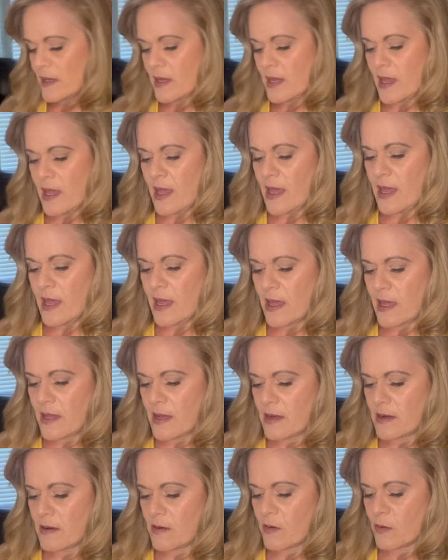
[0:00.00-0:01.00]

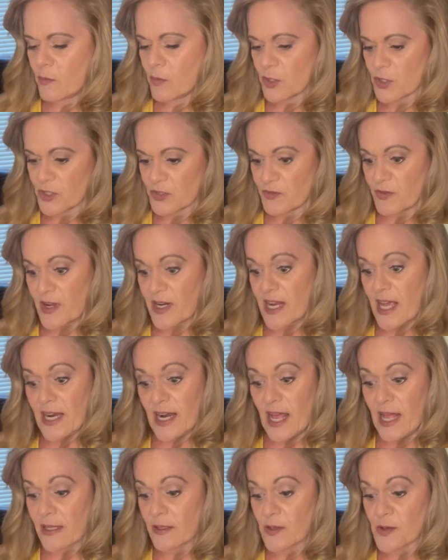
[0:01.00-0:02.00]
And we'll just find out
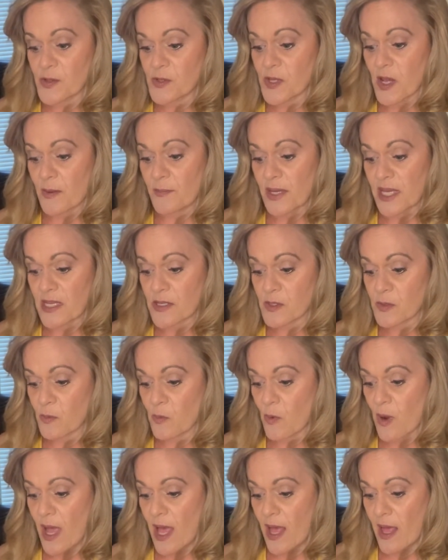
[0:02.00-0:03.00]
how it looks on me as
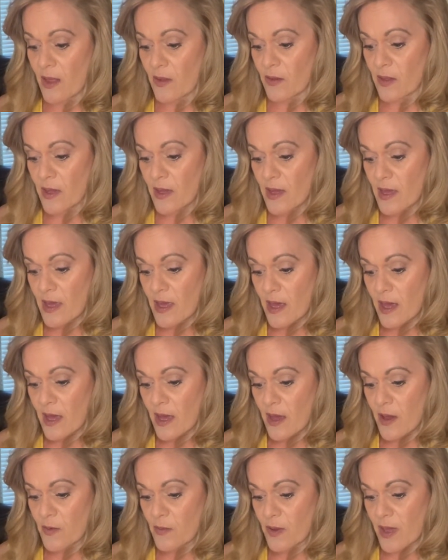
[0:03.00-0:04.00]
well.
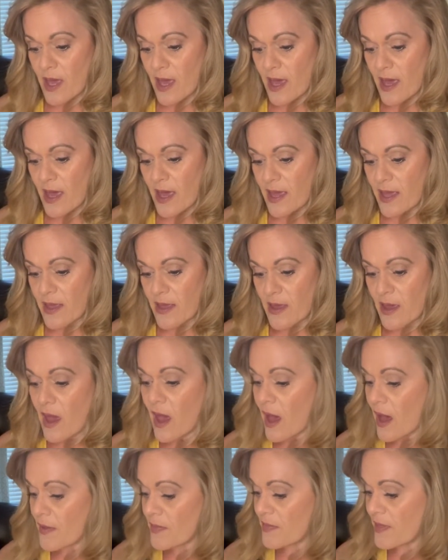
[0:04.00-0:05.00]
Okay,
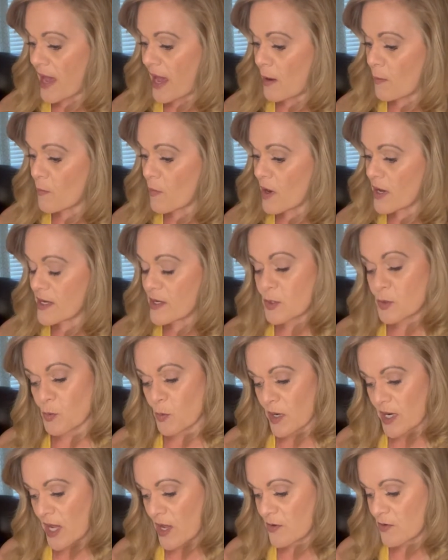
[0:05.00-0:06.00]
that one is
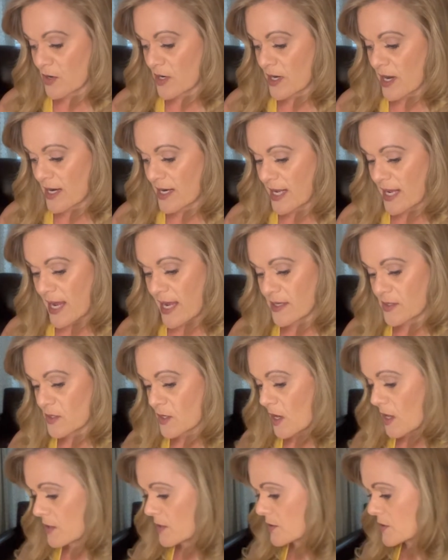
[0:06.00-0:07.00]
one hundred ninety-eight
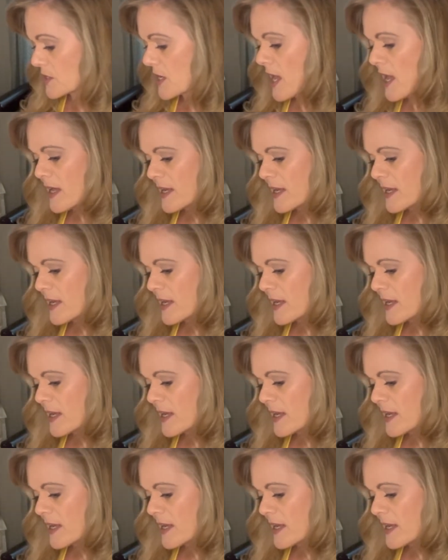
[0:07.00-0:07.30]
dollars.